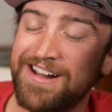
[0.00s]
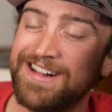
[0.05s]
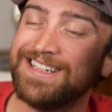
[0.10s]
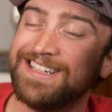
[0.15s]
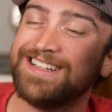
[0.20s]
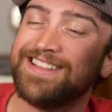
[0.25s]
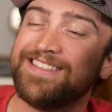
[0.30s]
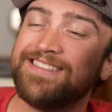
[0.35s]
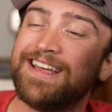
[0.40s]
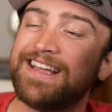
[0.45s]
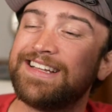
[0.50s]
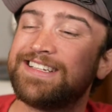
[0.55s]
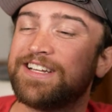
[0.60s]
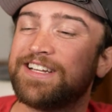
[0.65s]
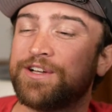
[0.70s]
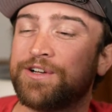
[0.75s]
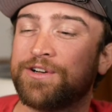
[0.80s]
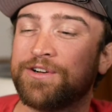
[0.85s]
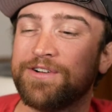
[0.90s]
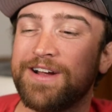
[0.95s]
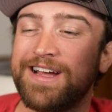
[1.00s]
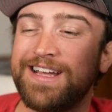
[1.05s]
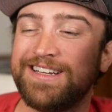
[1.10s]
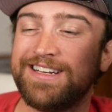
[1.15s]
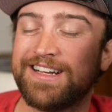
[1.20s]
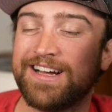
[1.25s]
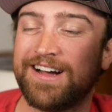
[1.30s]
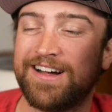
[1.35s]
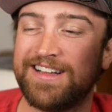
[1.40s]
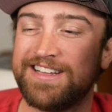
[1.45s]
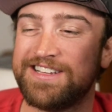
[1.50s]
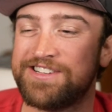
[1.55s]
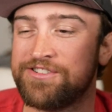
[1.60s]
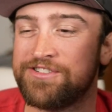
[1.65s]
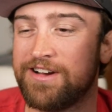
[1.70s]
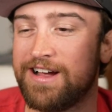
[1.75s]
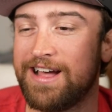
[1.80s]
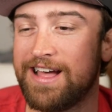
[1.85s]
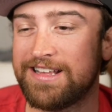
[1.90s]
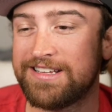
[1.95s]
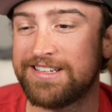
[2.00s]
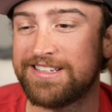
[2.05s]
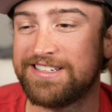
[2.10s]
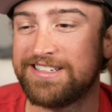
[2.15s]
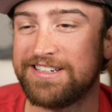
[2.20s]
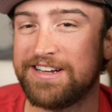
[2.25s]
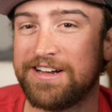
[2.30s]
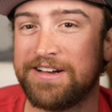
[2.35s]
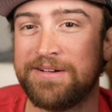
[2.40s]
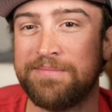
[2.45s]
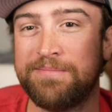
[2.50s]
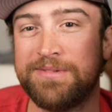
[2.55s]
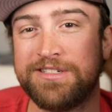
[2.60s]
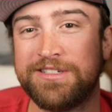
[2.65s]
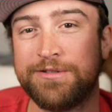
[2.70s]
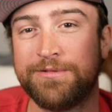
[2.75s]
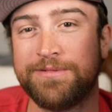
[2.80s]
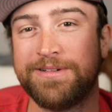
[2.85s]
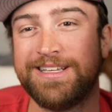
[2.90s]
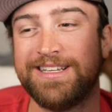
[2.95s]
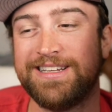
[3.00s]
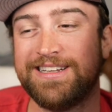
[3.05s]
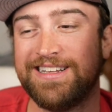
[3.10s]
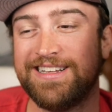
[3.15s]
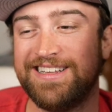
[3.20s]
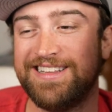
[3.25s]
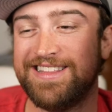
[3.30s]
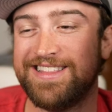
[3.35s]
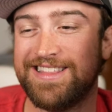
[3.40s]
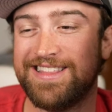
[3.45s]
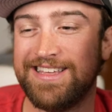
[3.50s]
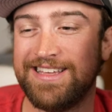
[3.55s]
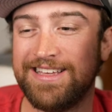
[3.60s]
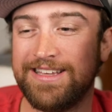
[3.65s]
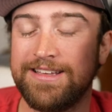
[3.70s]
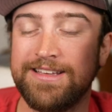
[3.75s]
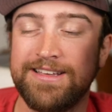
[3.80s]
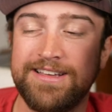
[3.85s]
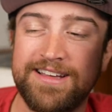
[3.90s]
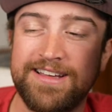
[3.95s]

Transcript: That's a great contrast between the